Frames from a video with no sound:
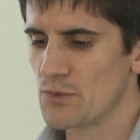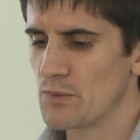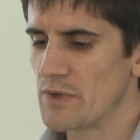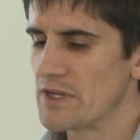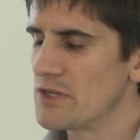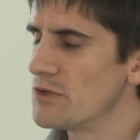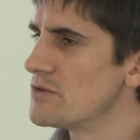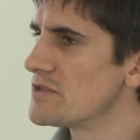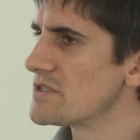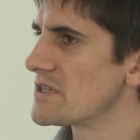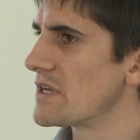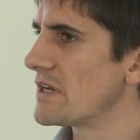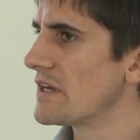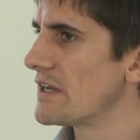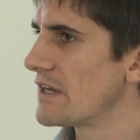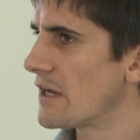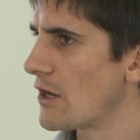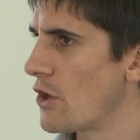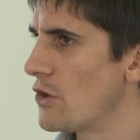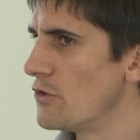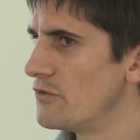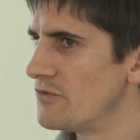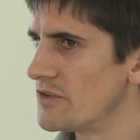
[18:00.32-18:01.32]
So we use a
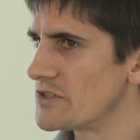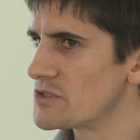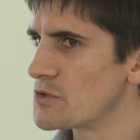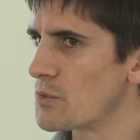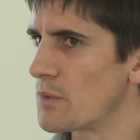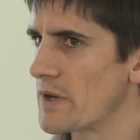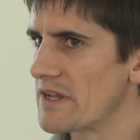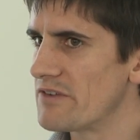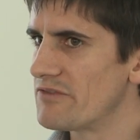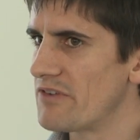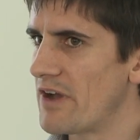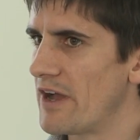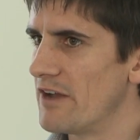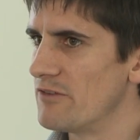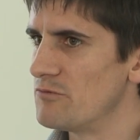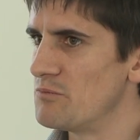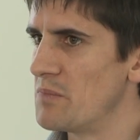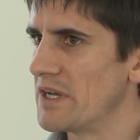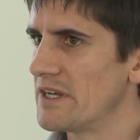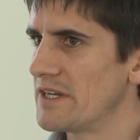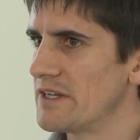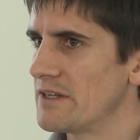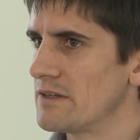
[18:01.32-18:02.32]
little over
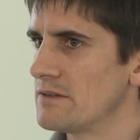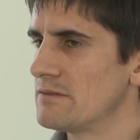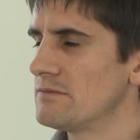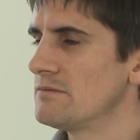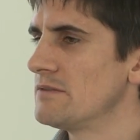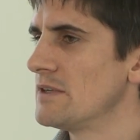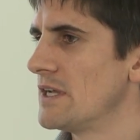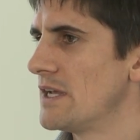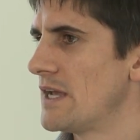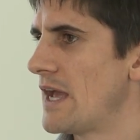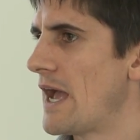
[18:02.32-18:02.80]
25 billion